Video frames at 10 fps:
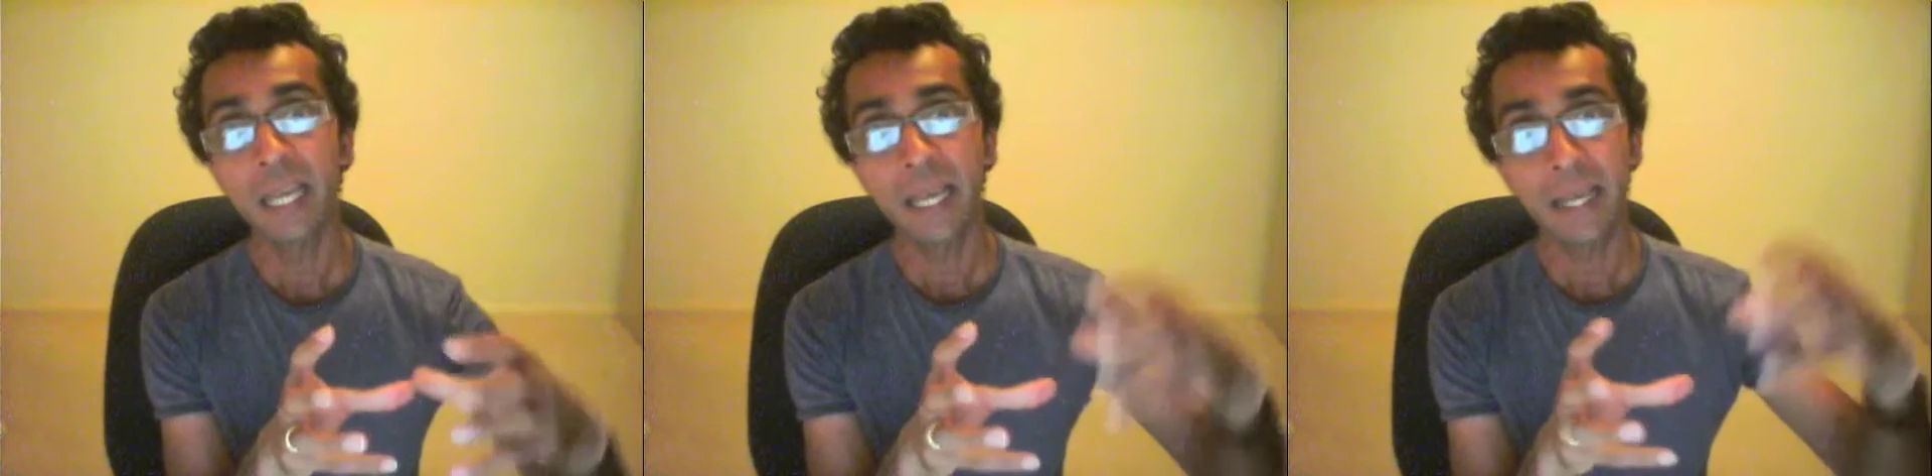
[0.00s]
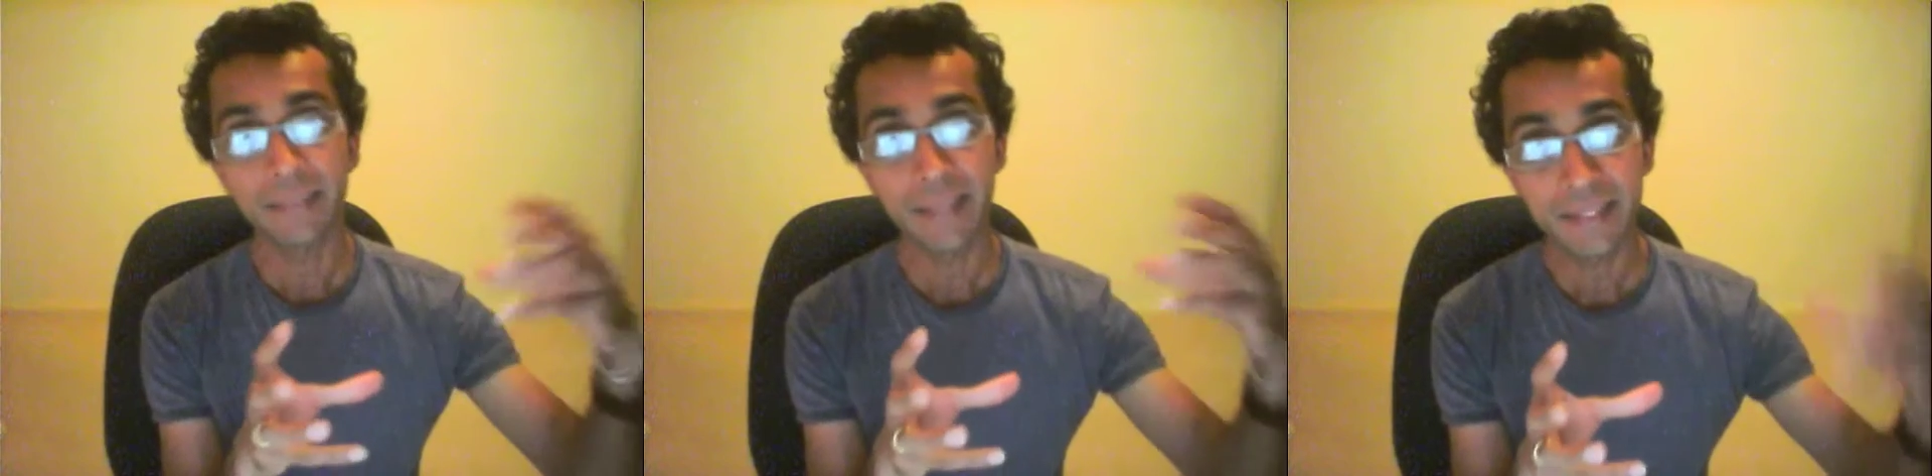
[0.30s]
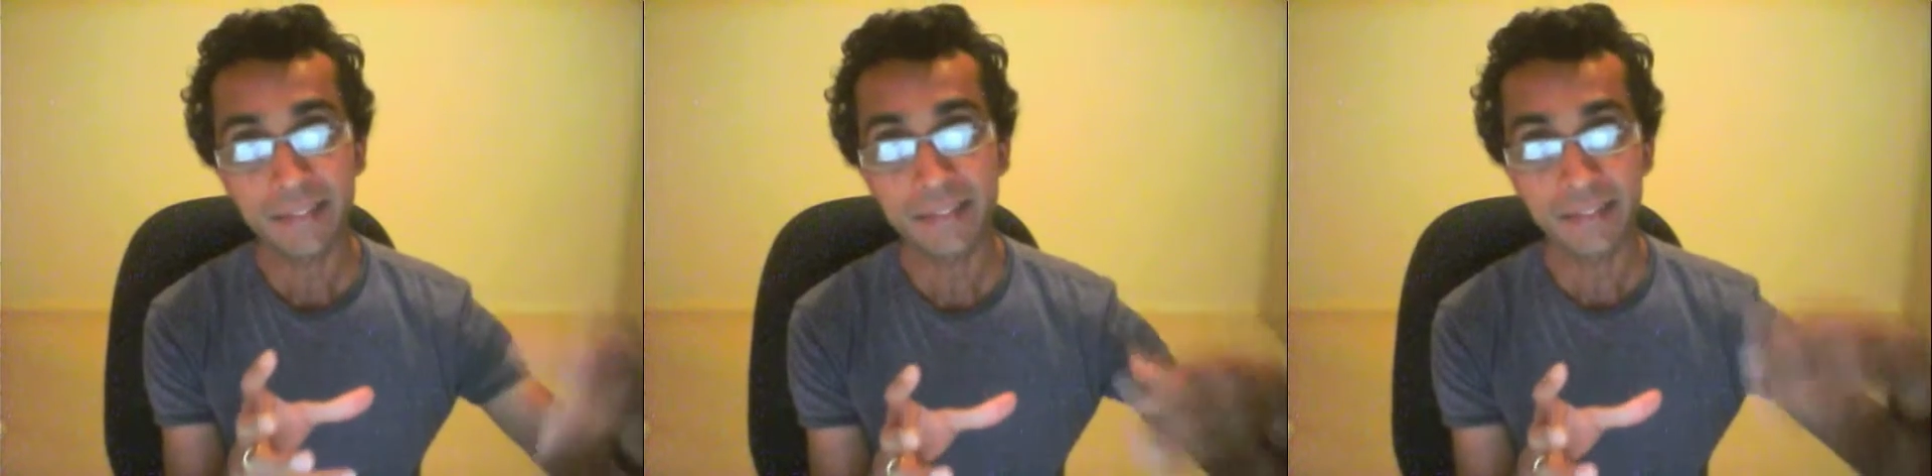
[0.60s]
and
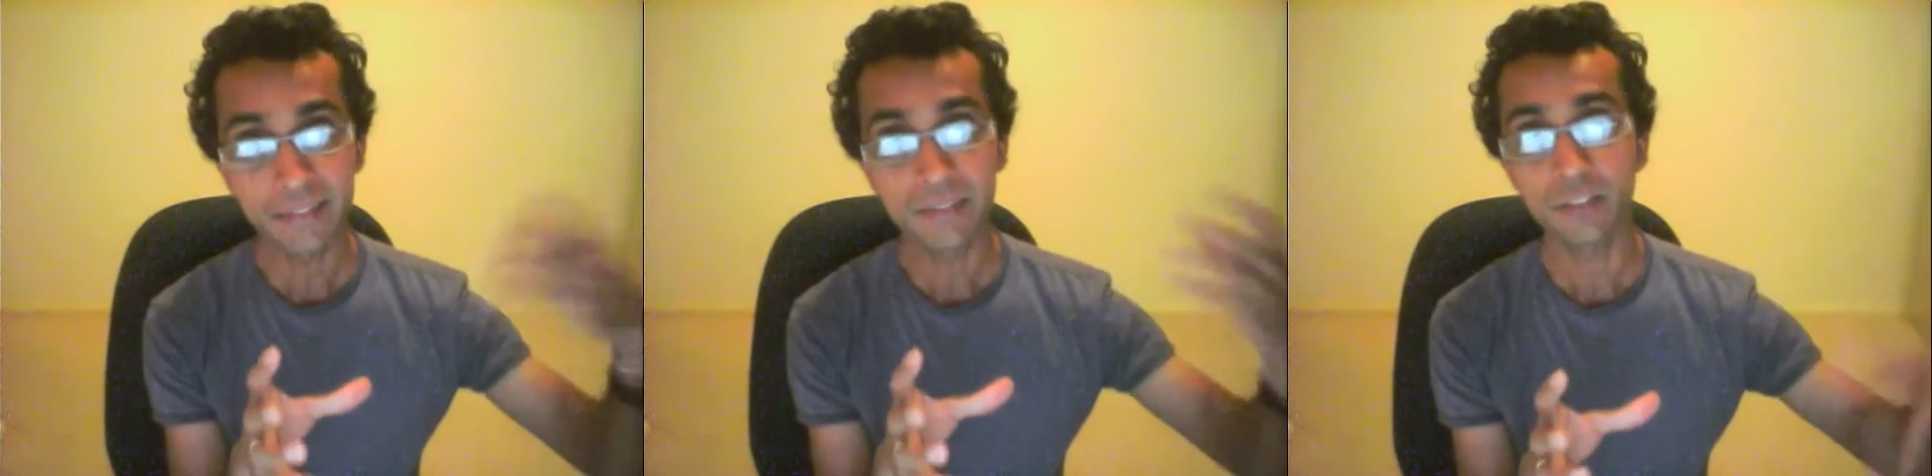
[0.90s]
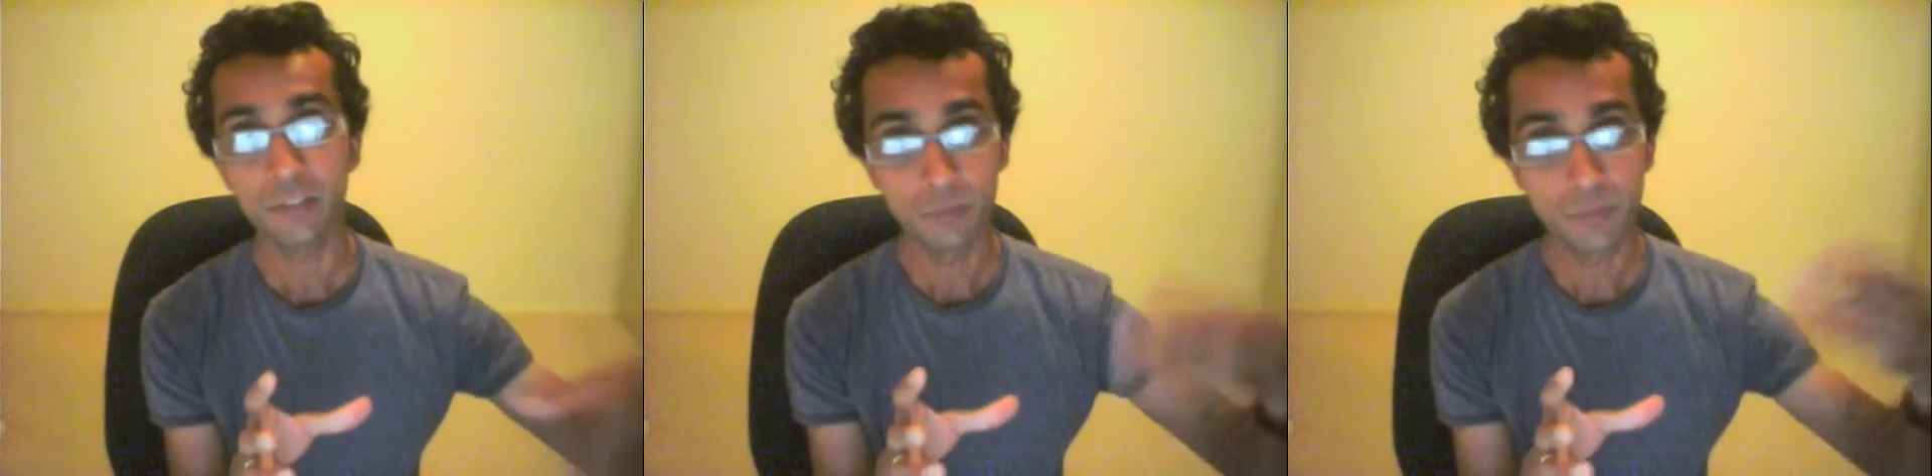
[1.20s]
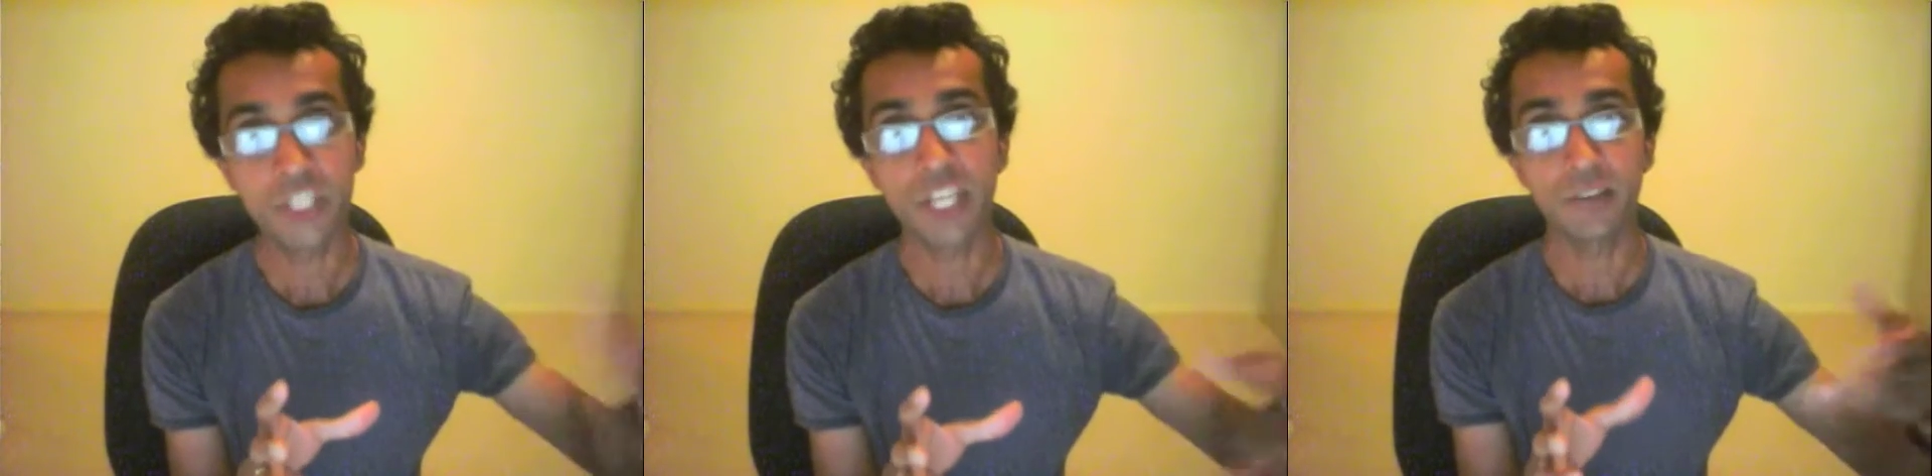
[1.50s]
that system
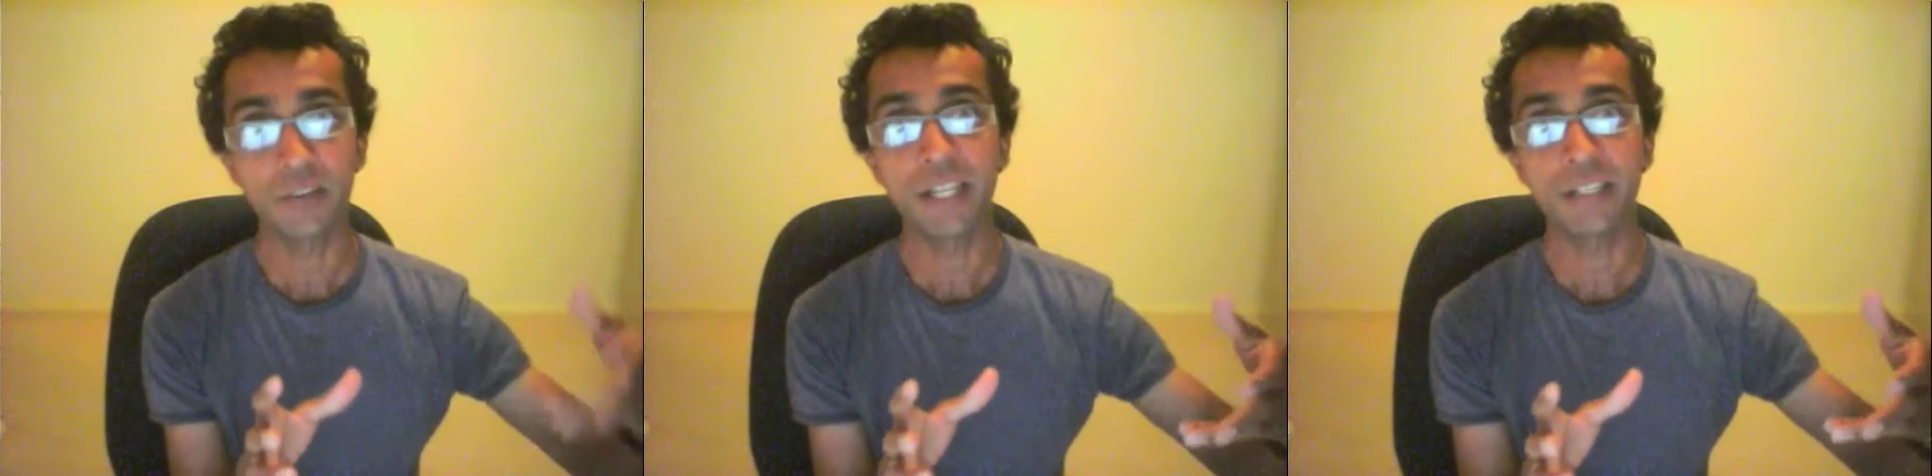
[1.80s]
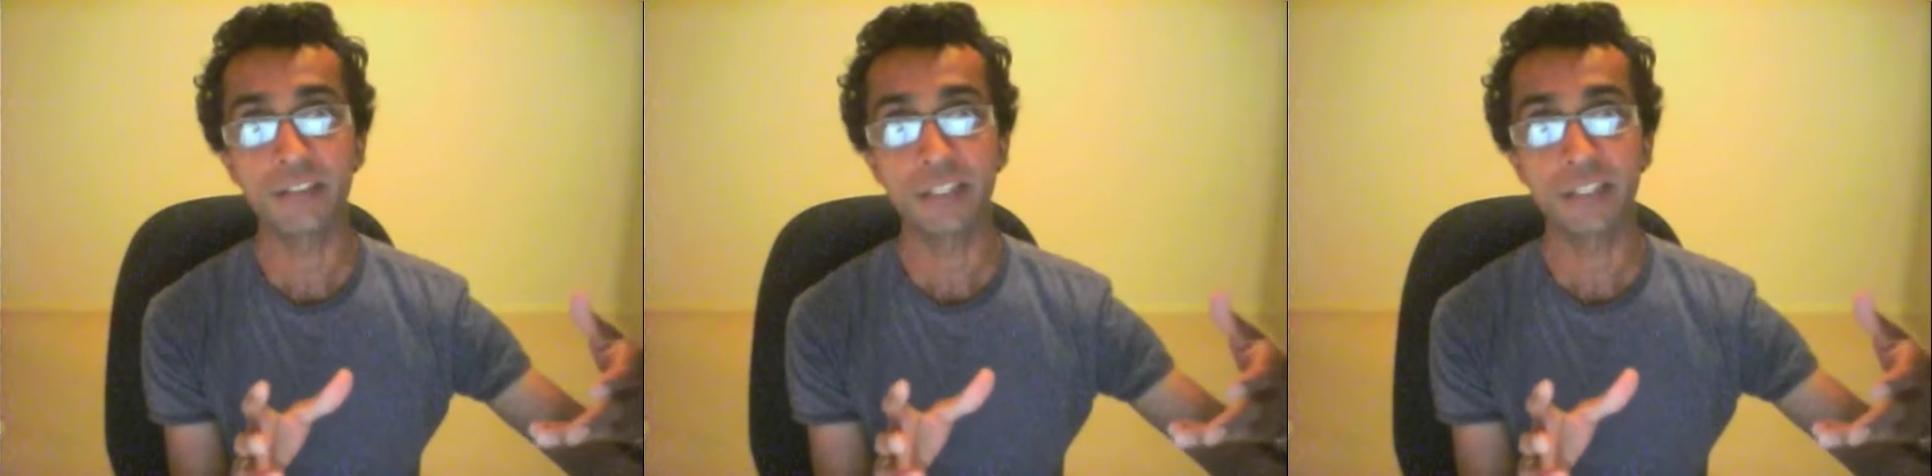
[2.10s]
generates